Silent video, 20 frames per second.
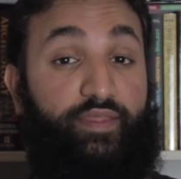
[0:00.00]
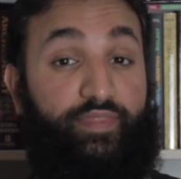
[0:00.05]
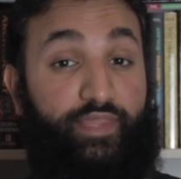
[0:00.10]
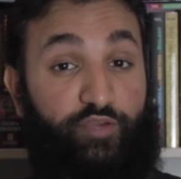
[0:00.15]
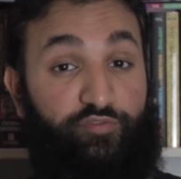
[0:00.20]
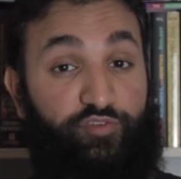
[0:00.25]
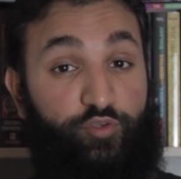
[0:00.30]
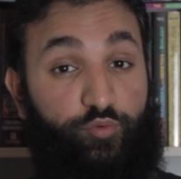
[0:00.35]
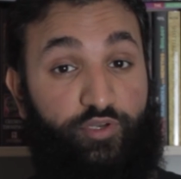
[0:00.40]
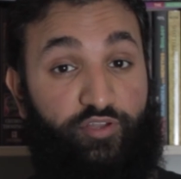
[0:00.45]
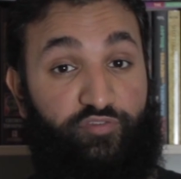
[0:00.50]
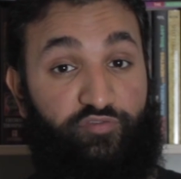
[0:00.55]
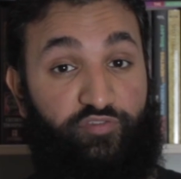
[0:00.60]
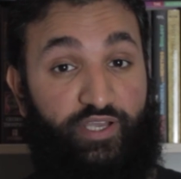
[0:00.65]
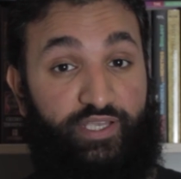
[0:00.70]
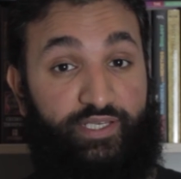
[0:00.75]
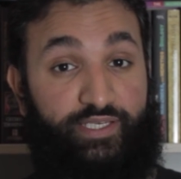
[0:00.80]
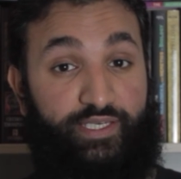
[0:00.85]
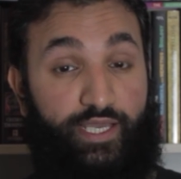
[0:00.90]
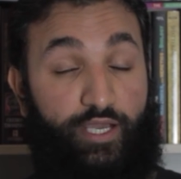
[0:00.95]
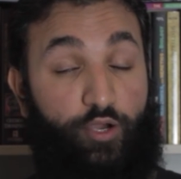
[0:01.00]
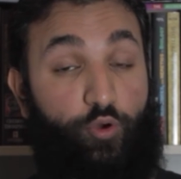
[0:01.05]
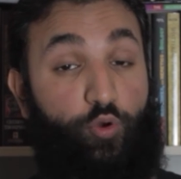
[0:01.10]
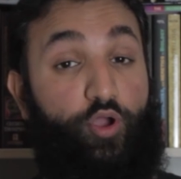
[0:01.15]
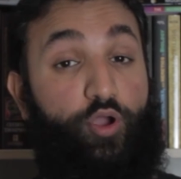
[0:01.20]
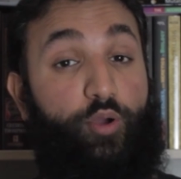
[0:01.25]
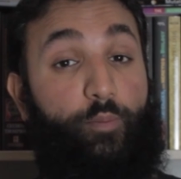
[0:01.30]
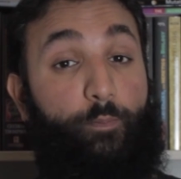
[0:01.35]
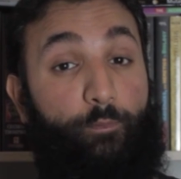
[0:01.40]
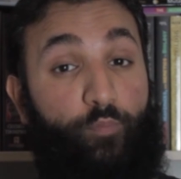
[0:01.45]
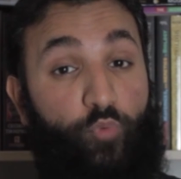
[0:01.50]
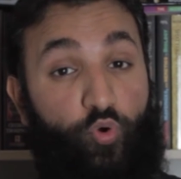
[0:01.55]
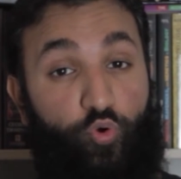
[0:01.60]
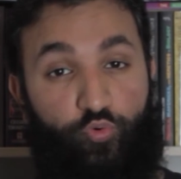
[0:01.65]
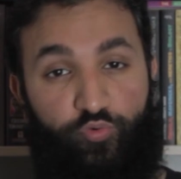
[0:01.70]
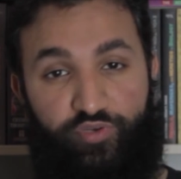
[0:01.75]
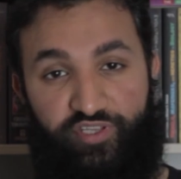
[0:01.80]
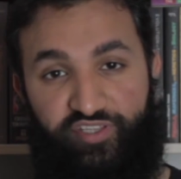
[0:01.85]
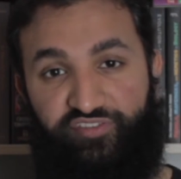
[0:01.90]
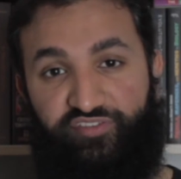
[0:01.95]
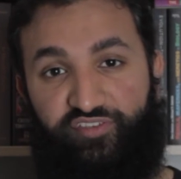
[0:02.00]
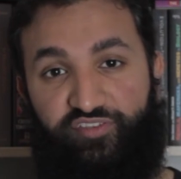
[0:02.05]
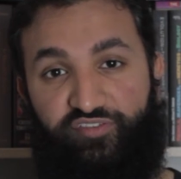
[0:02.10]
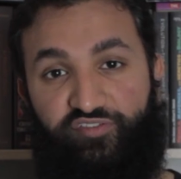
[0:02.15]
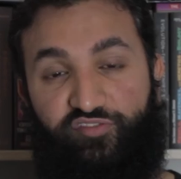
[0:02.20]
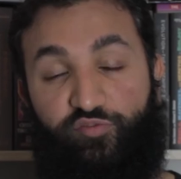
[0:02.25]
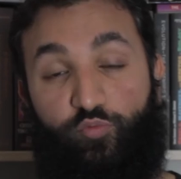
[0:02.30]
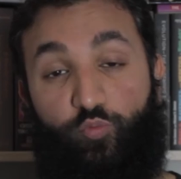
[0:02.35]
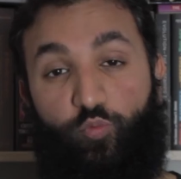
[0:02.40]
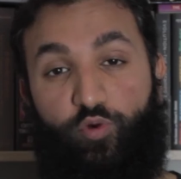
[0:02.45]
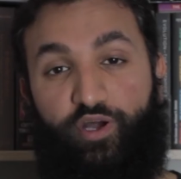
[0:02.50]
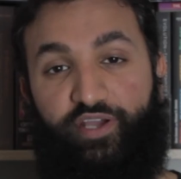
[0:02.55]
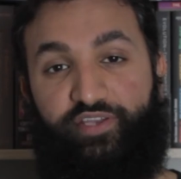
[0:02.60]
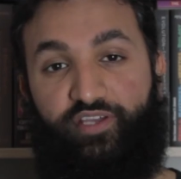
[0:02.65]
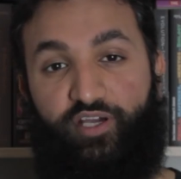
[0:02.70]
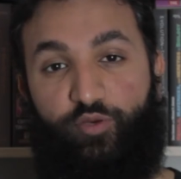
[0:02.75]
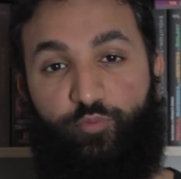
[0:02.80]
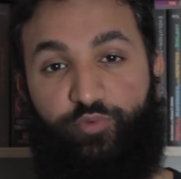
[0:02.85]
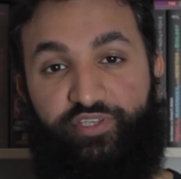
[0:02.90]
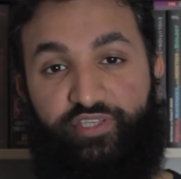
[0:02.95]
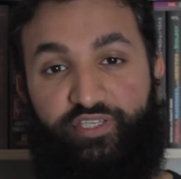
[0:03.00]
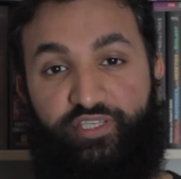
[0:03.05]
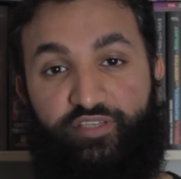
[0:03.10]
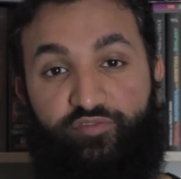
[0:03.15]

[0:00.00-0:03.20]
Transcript: Now if you want to find out more reasons why Darwinian